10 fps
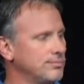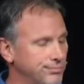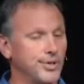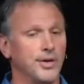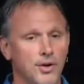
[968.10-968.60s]

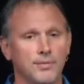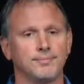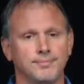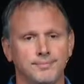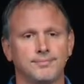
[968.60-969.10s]
But I know.
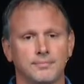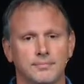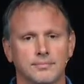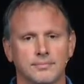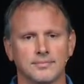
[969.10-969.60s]

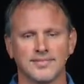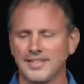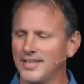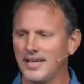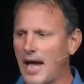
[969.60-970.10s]

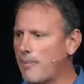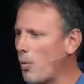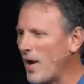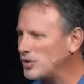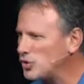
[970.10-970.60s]
Abba,
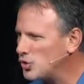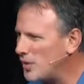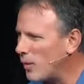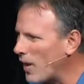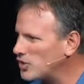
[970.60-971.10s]
why'd you do
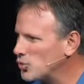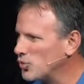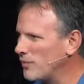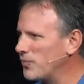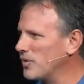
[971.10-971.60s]
that? Why'd you
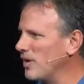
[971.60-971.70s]
run for your